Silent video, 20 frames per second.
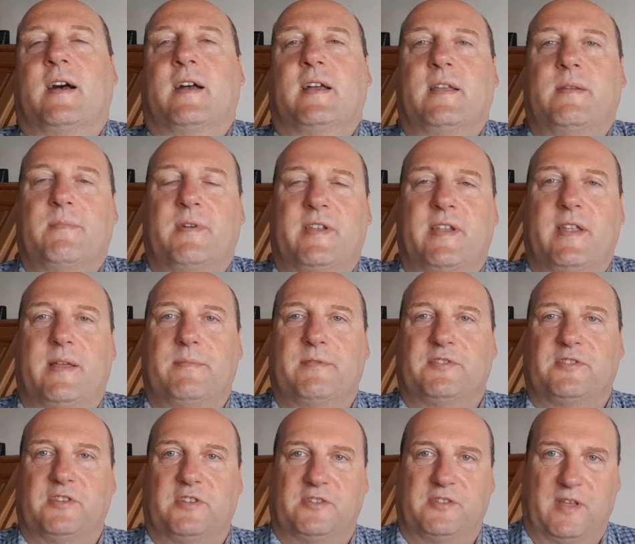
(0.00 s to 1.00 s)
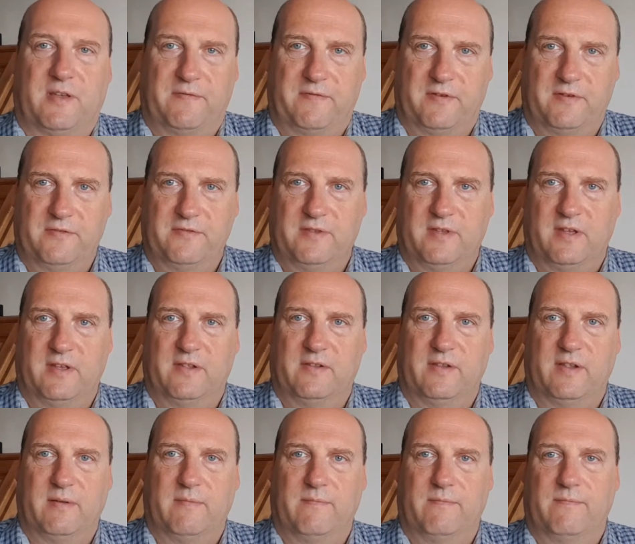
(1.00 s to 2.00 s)
Hi, my name is Stefan
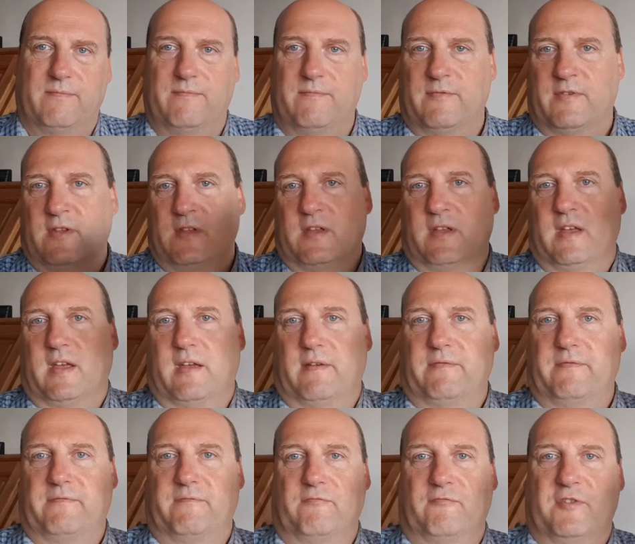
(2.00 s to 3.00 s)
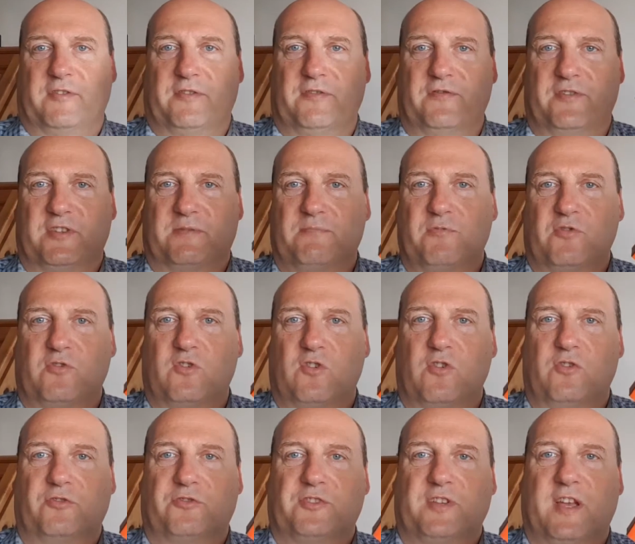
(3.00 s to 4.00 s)
and I have written this book,
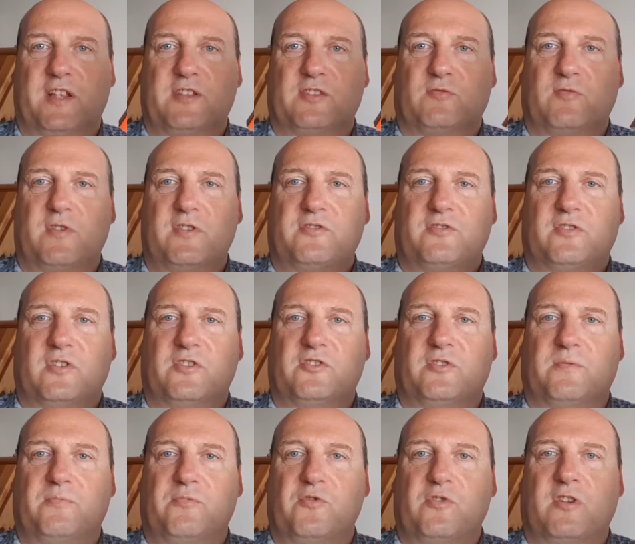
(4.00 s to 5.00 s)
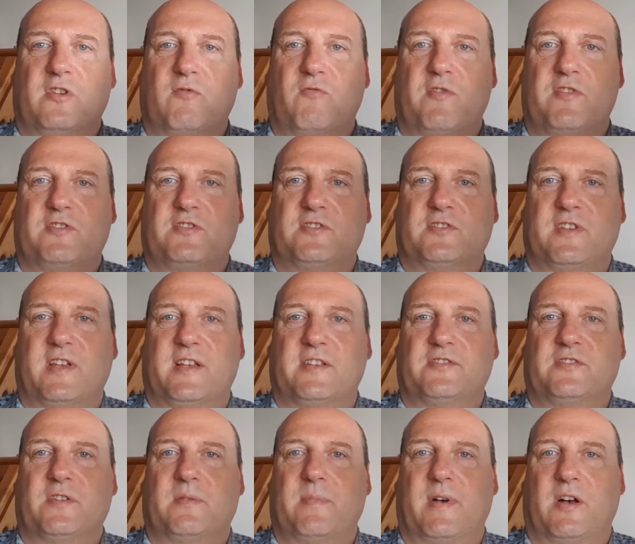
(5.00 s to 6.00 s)
All Traders' Words. It's a book which
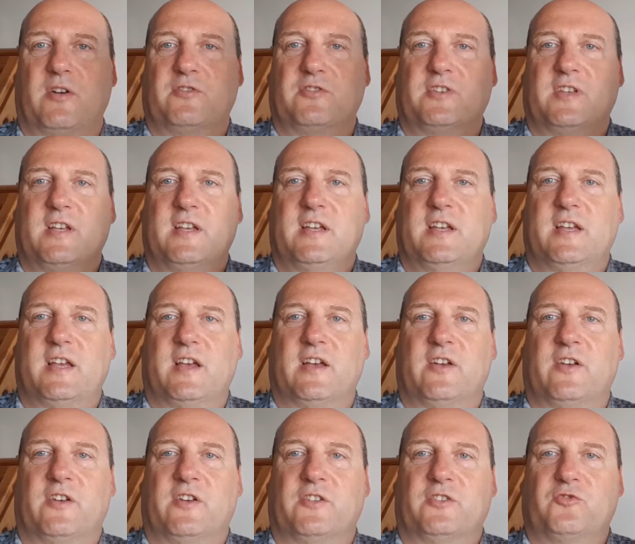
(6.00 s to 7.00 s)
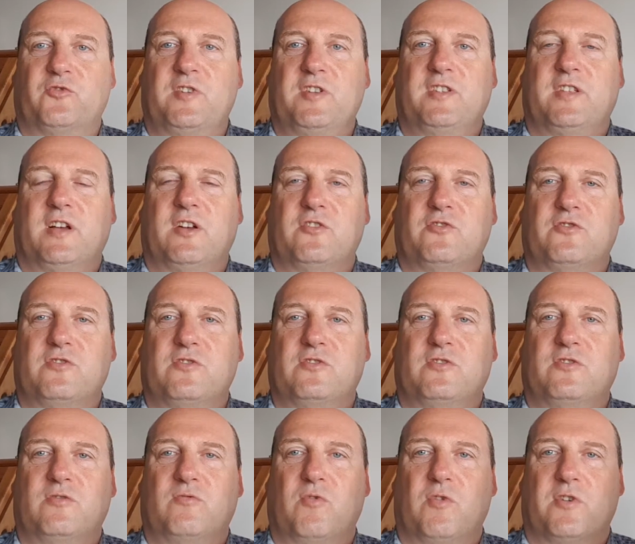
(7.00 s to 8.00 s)
has about 3000
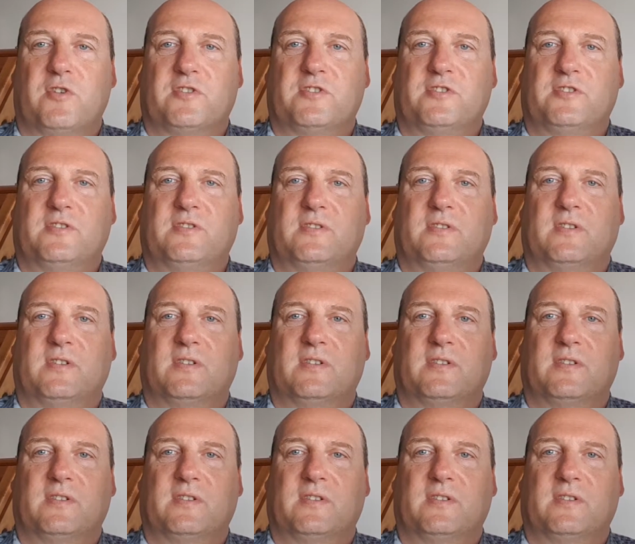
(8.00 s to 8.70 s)
words